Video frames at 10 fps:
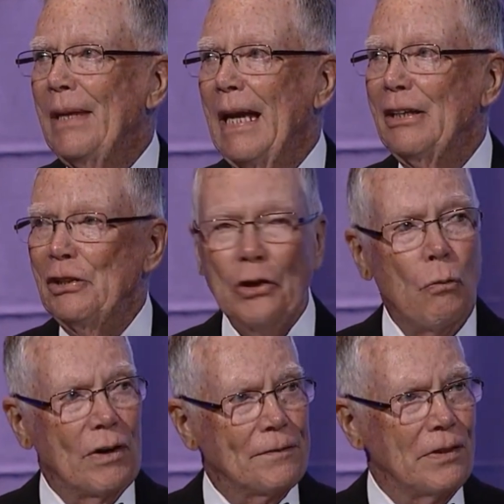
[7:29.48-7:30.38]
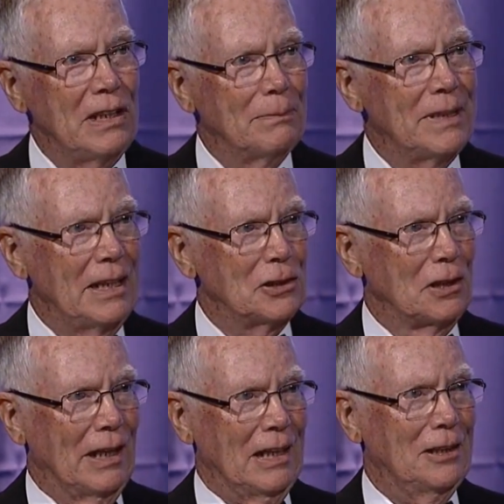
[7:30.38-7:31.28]
and you know what freedom
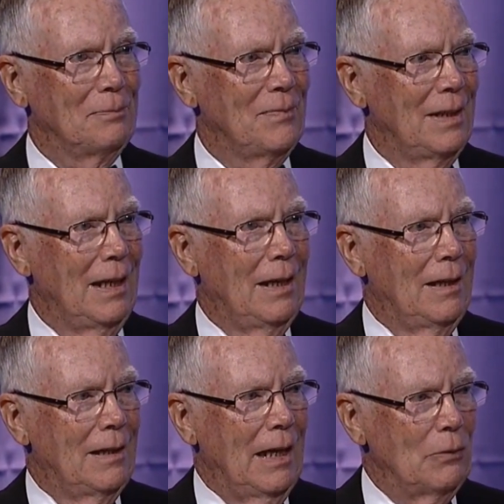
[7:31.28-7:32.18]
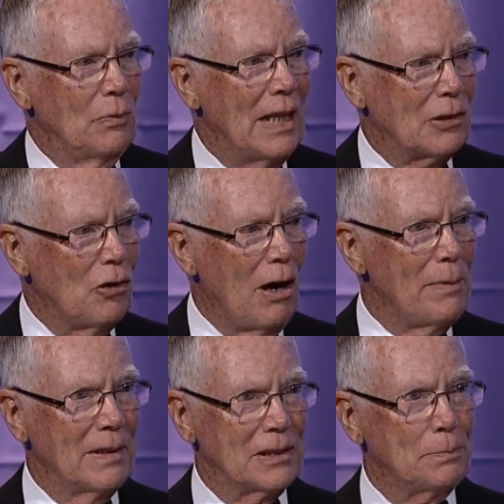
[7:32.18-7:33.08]
tastes like. And with that
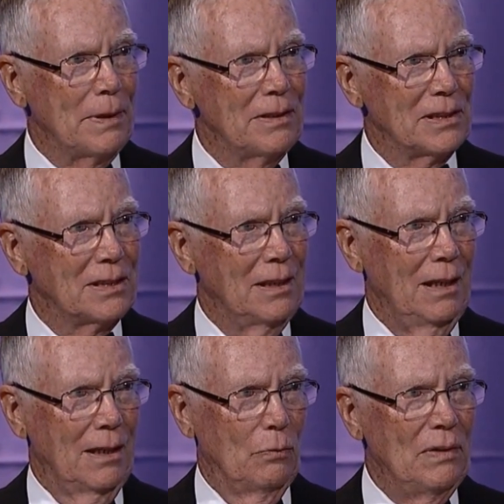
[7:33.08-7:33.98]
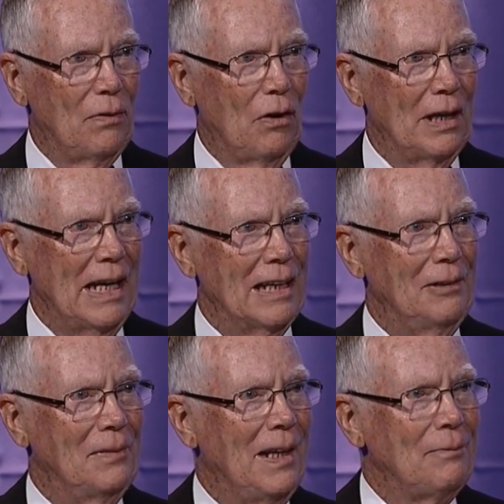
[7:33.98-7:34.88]
common experience we've all
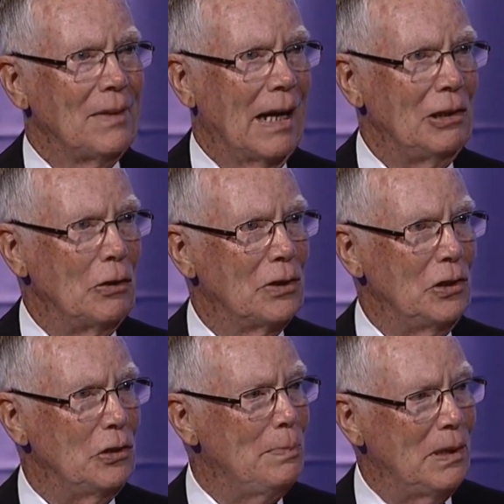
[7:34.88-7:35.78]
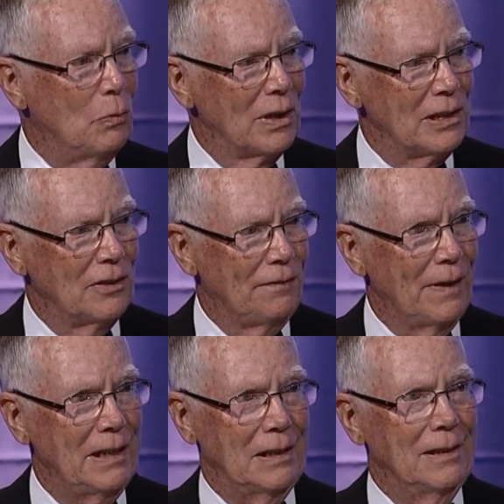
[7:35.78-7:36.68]
had, I know that you'd be willing to
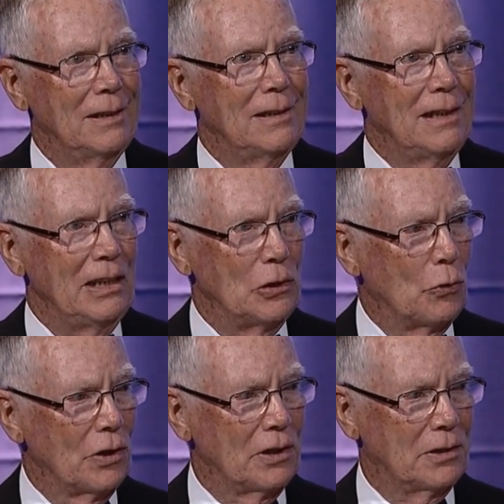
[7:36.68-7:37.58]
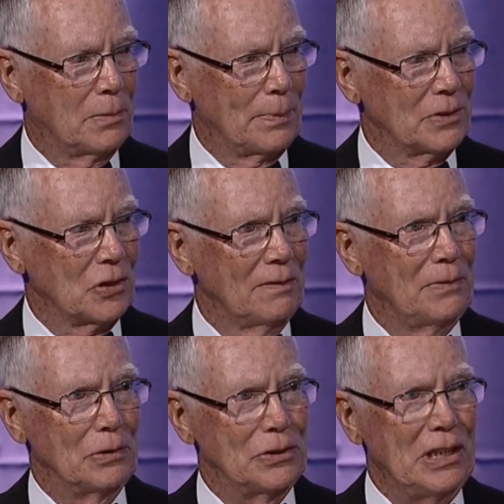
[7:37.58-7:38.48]
fight in order to
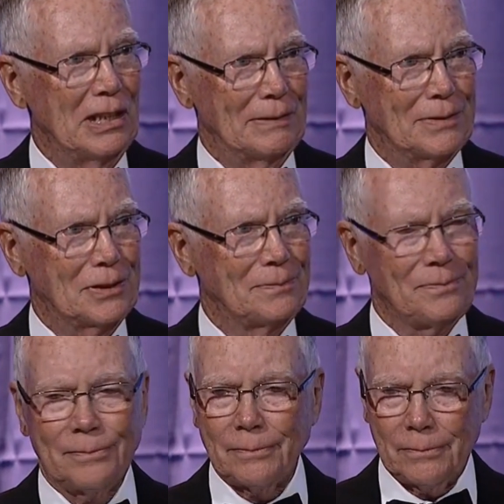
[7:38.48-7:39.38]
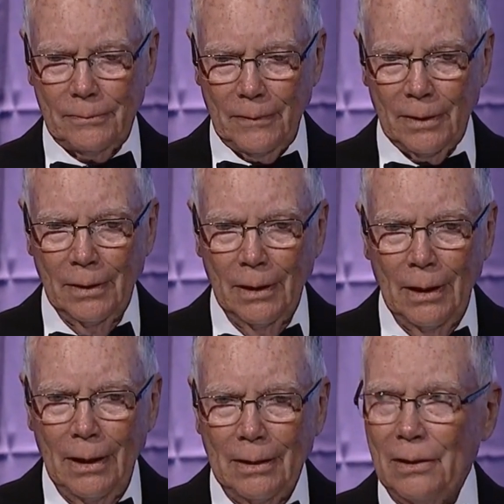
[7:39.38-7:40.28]
preserve those gifts.
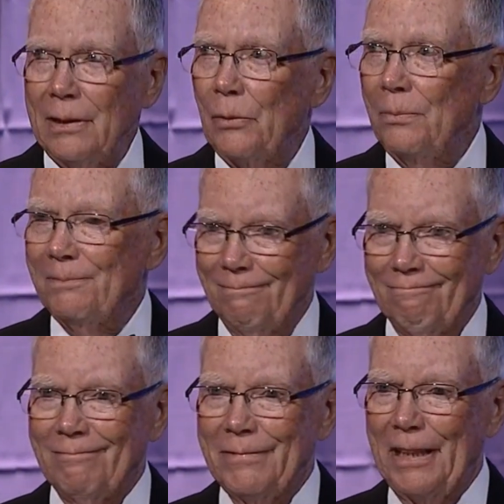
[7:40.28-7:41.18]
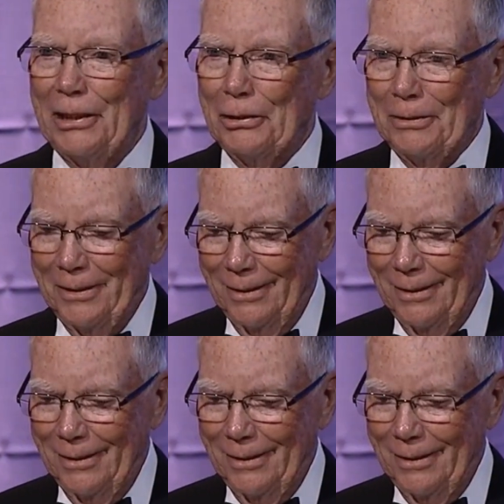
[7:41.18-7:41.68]
No, thank you.